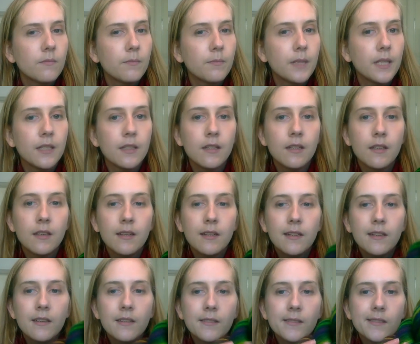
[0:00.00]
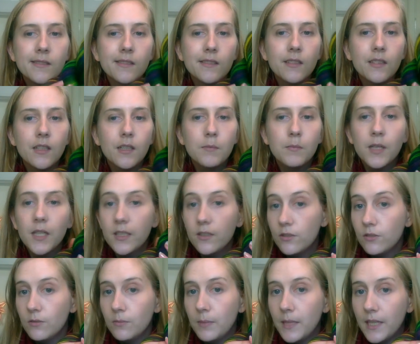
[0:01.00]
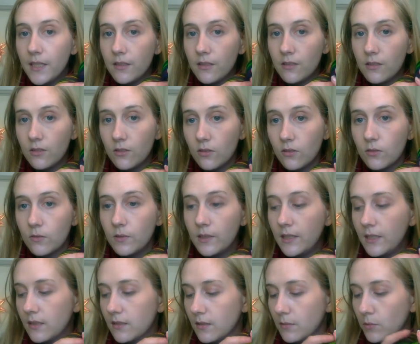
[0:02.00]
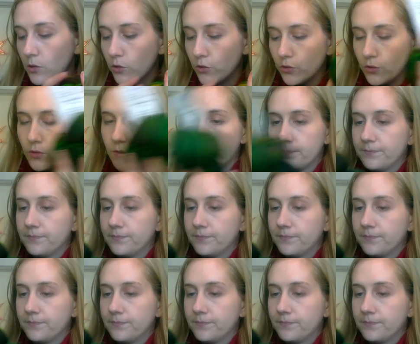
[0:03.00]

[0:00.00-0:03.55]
But I might do a patterned sock with this. I'm not sure.